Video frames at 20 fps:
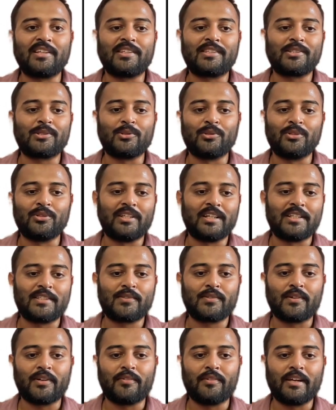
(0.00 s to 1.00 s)
so that's
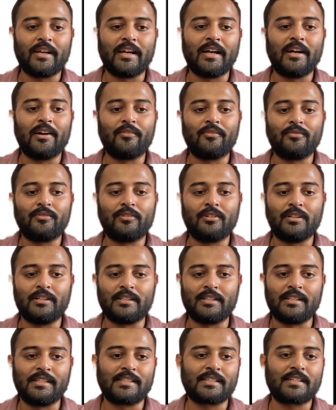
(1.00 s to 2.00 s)
why we have
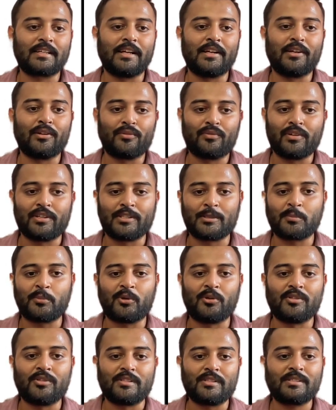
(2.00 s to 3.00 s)
this kind of
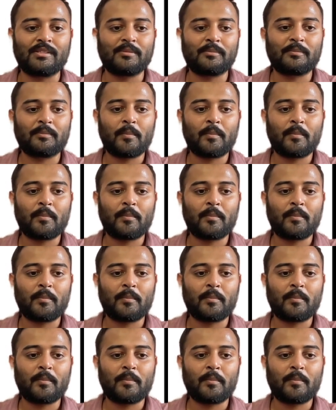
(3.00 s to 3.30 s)
response.